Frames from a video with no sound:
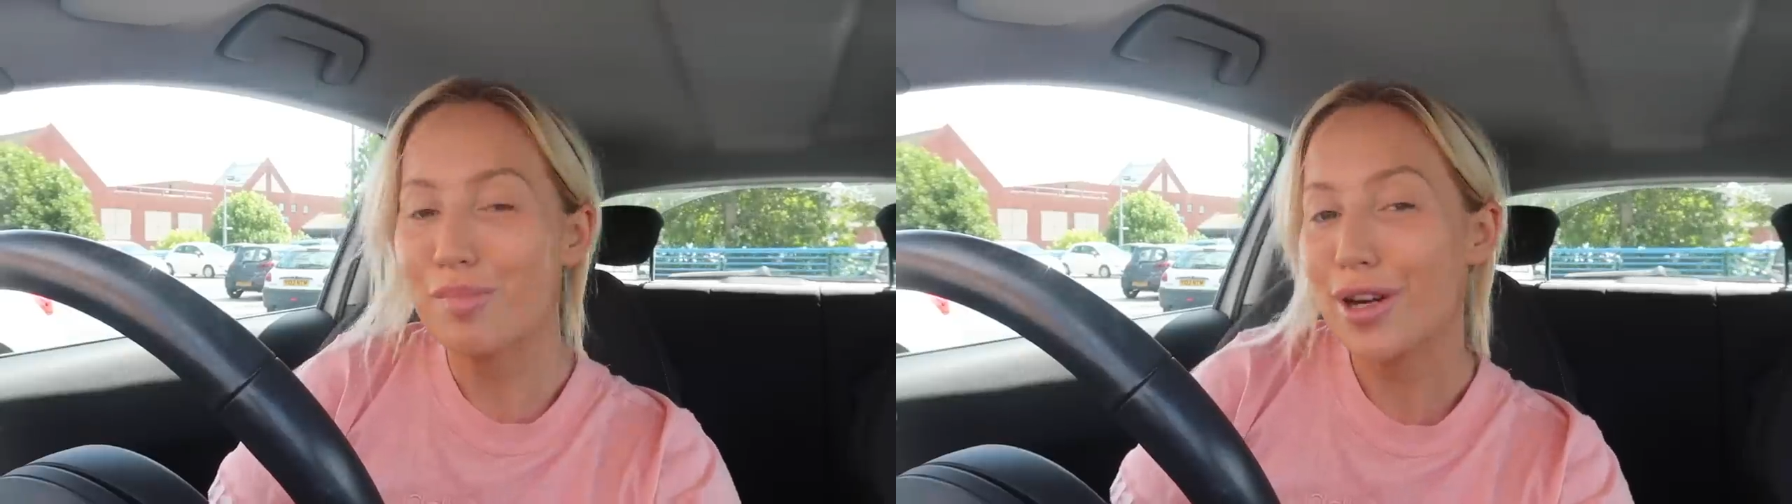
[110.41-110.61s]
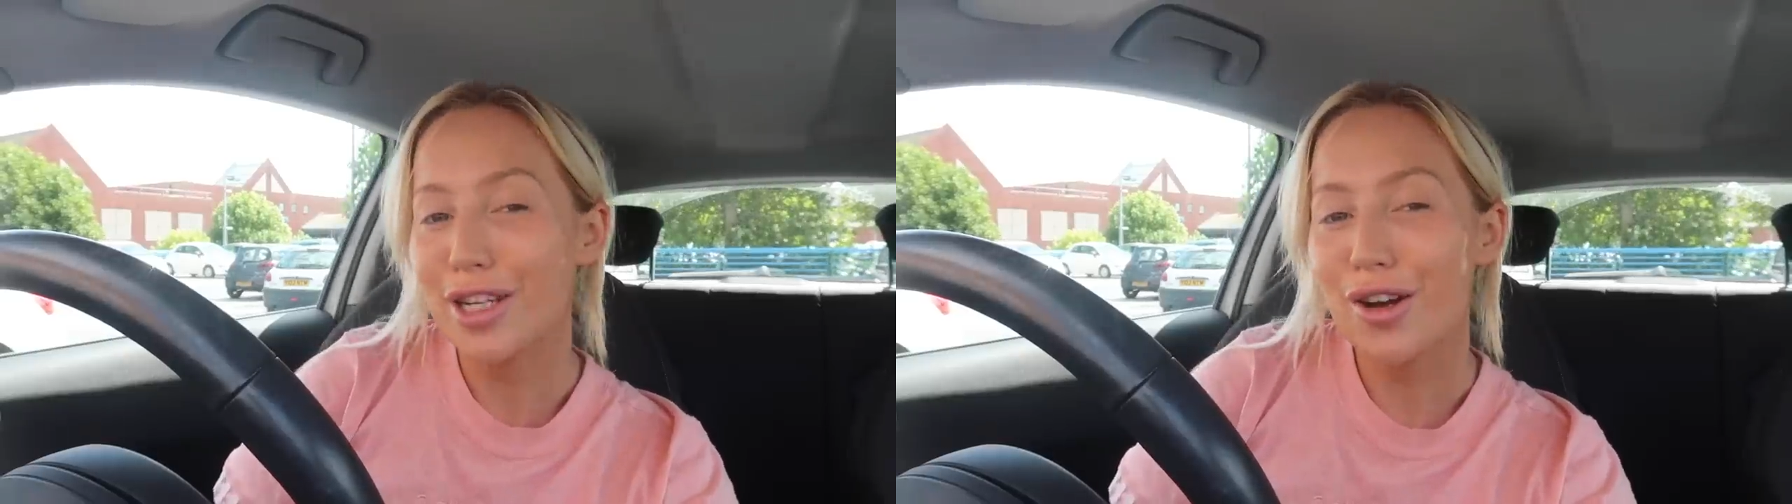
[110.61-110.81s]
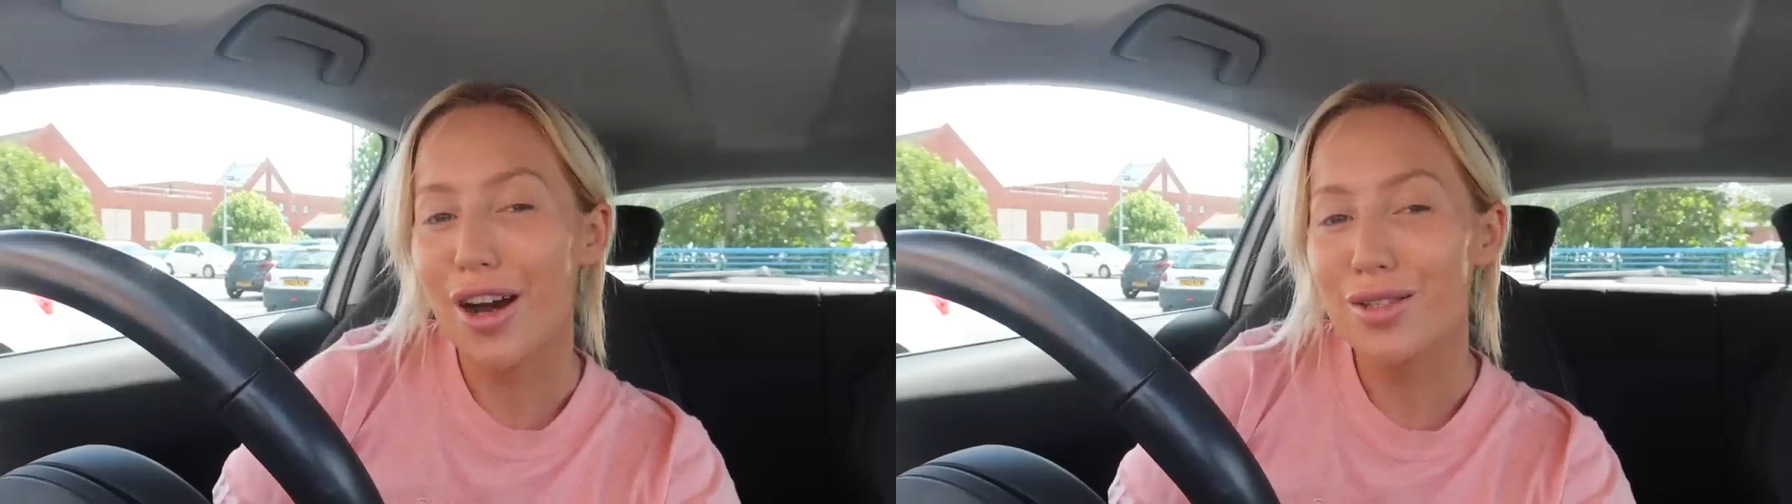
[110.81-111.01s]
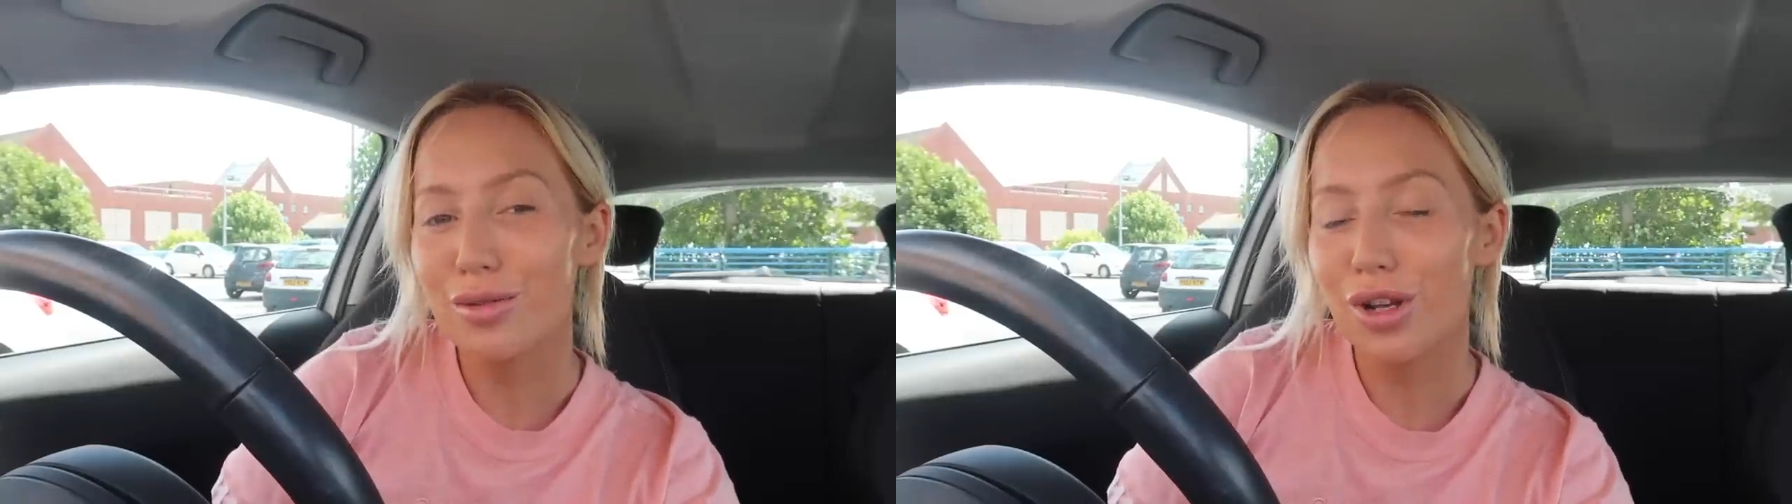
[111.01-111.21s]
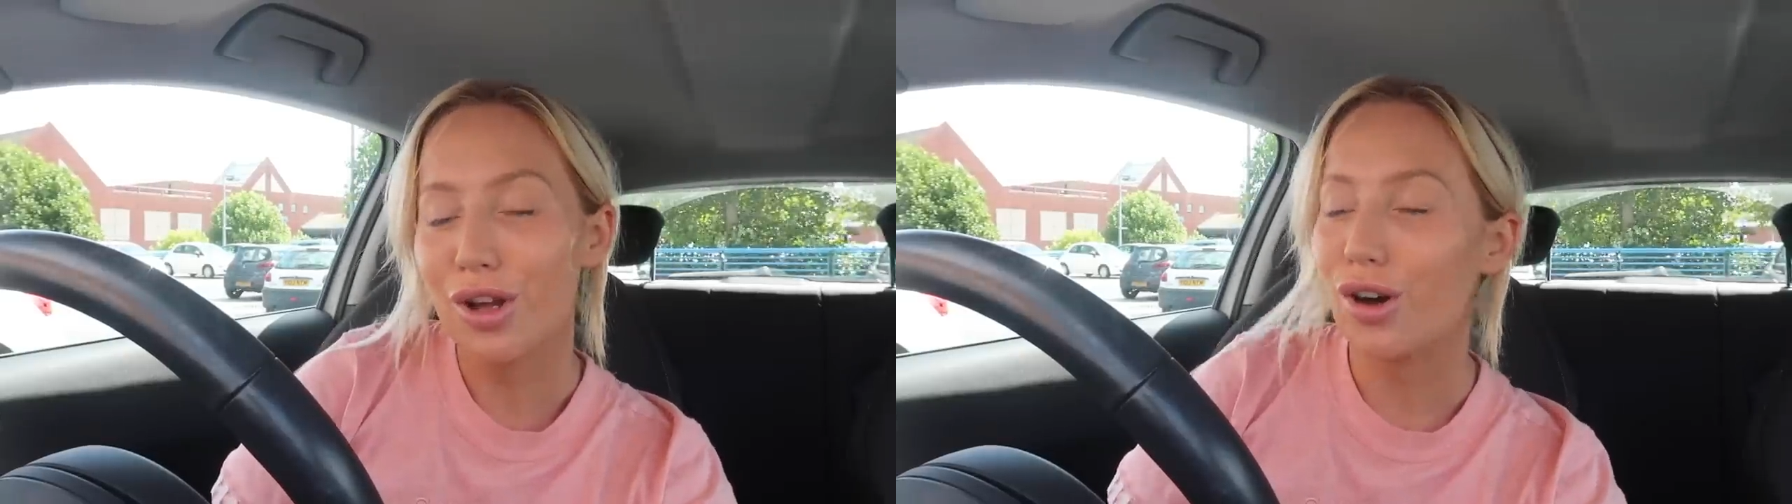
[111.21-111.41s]
bring you guys
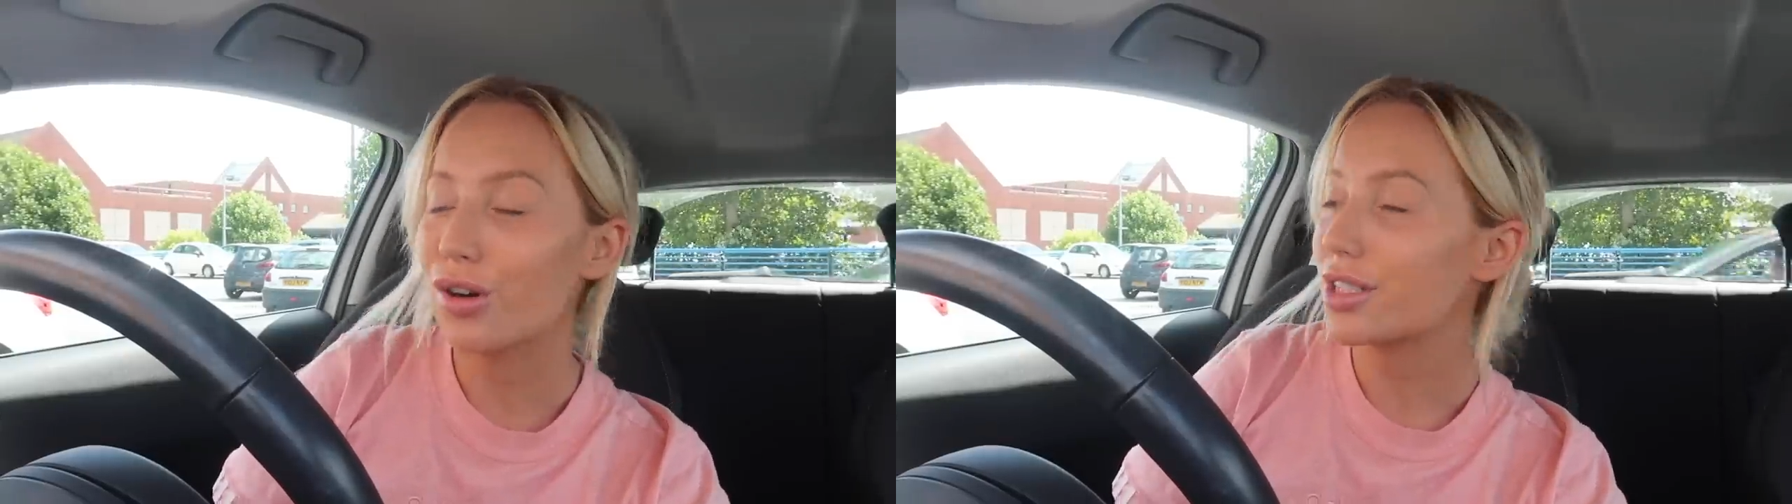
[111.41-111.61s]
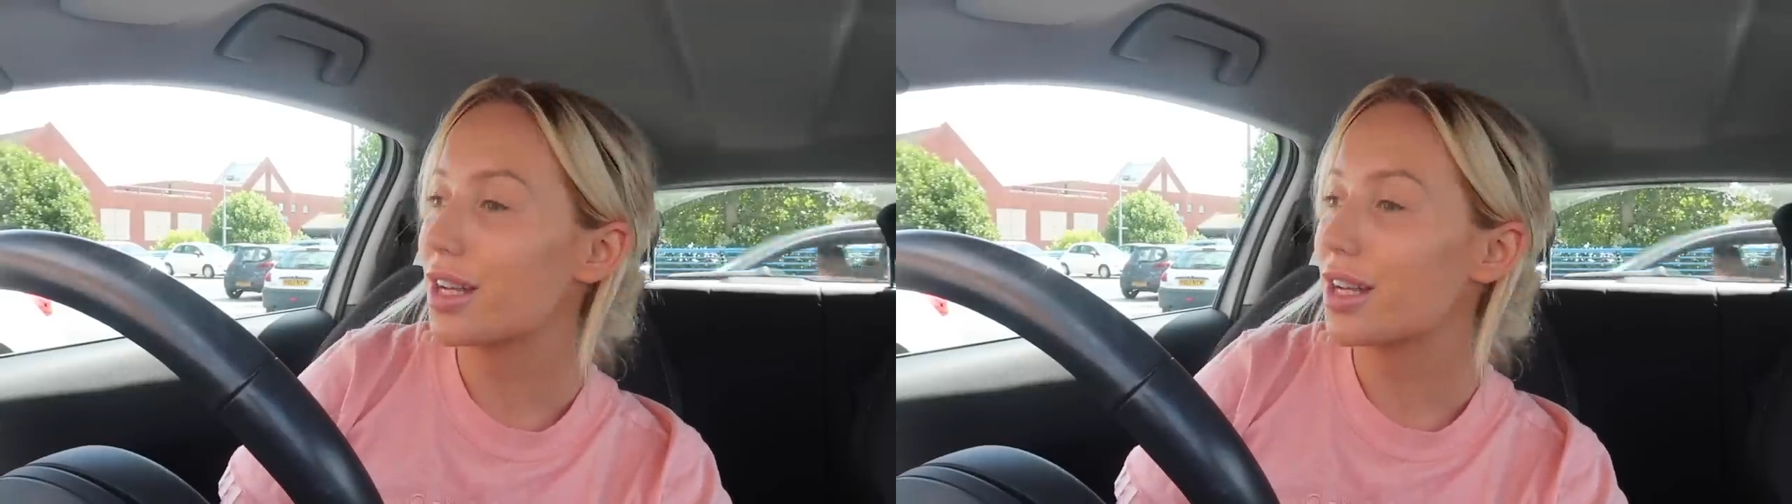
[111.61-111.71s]
all along.